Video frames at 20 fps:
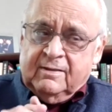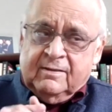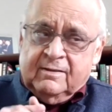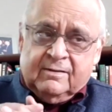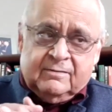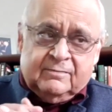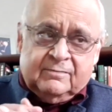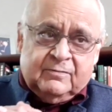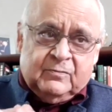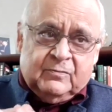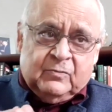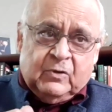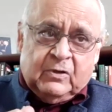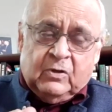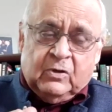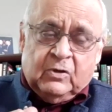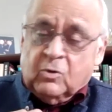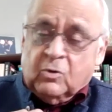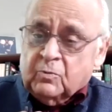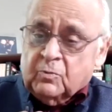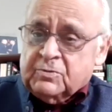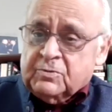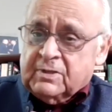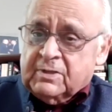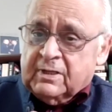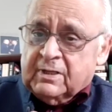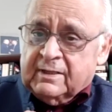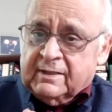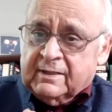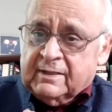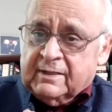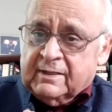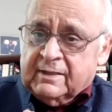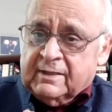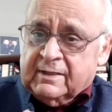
and one hopes that they